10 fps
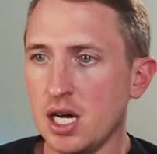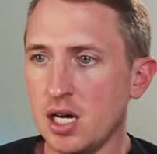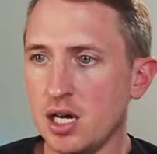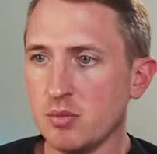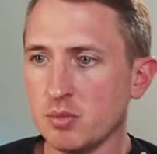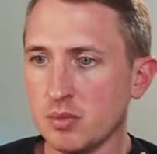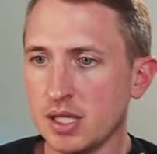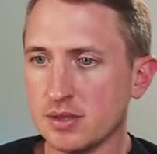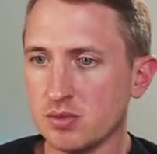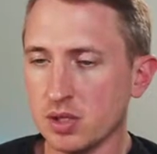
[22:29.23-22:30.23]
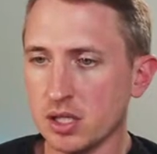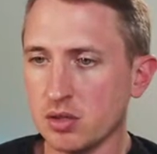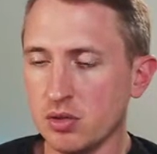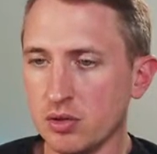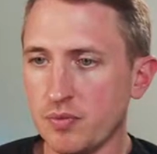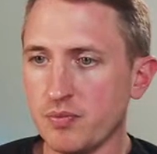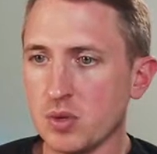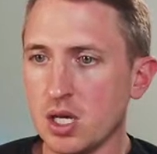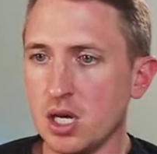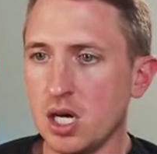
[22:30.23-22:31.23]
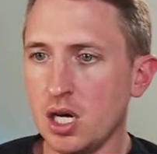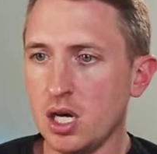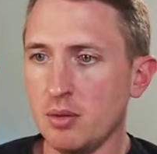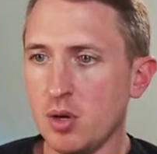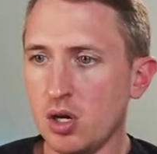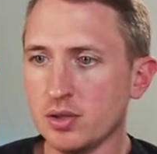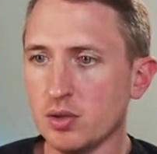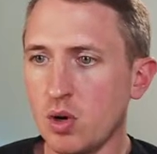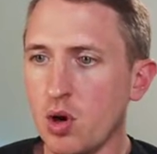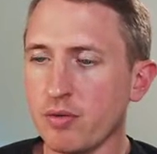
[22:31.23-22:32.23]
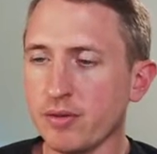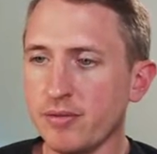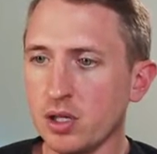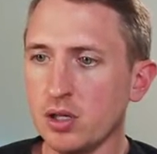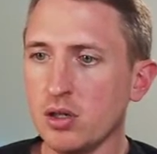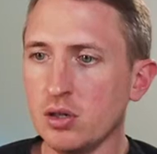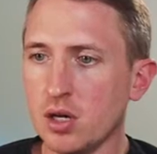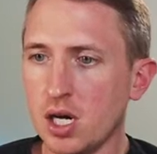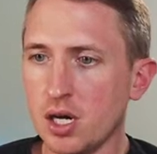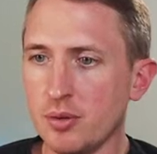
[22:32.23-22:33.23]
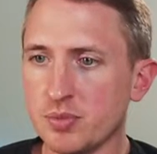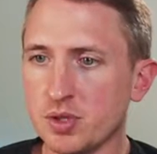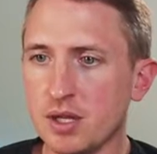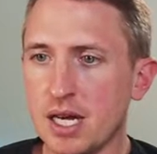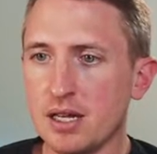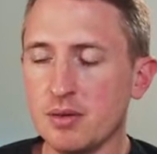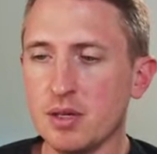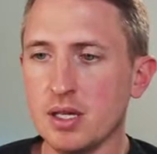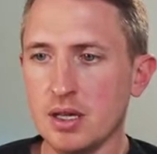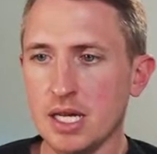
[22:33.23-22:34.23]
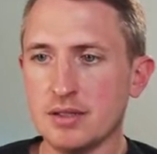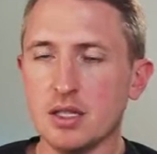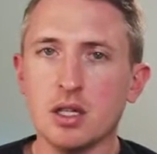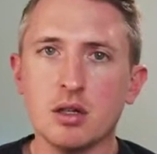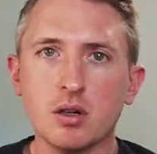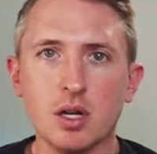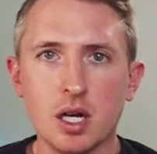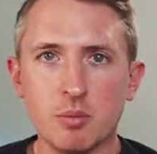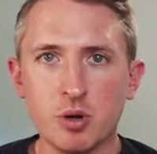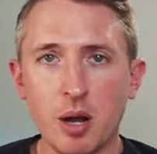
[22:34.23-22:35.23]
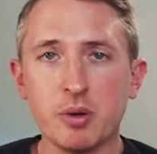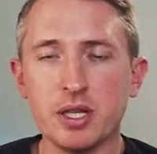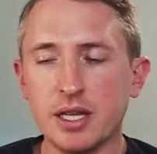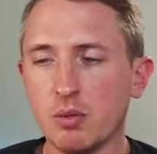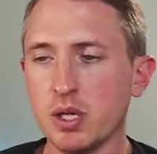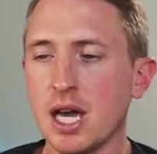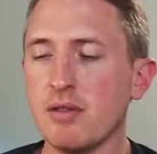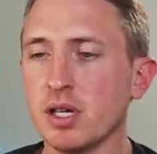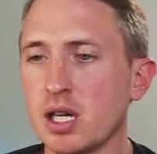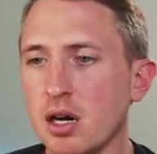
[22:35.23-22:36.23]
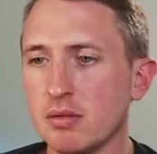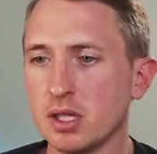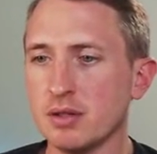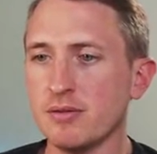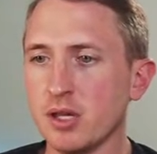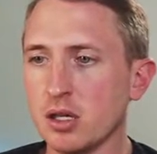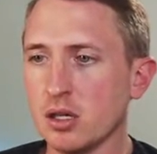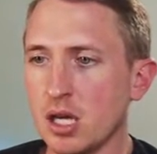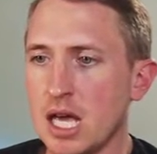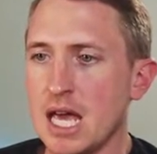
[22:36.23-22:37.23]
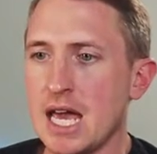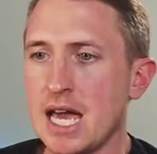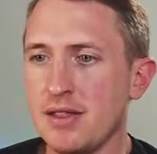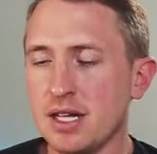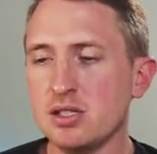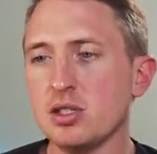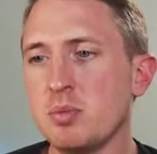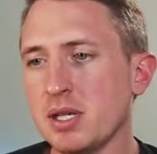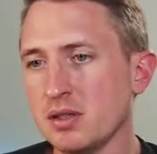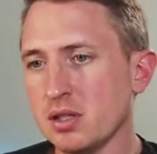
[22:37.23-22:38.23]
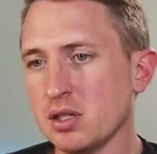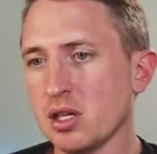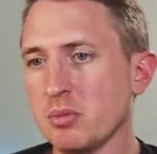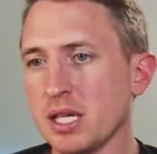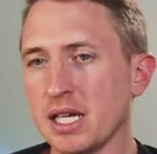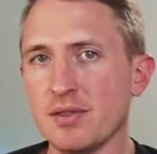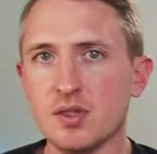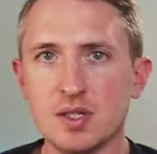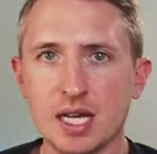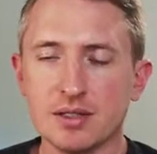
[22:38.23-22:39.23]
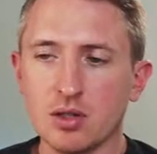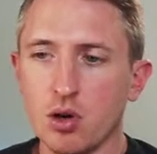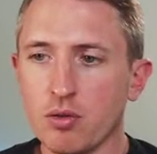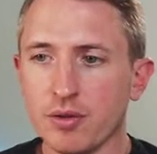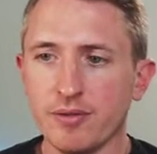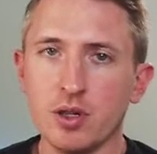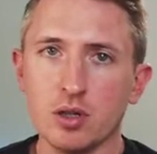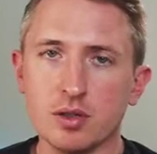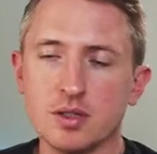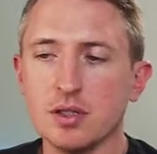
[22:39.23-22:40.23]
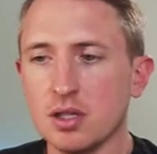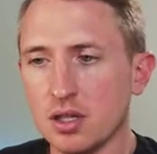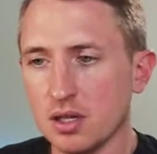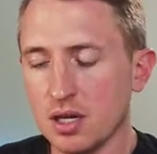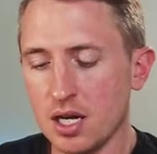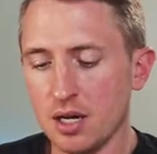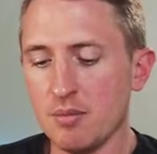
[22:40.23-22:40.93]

That's really cool. Also overflow. So that's another property that we haven't covered in Flutter. And that's just basically determining if the text overflows to the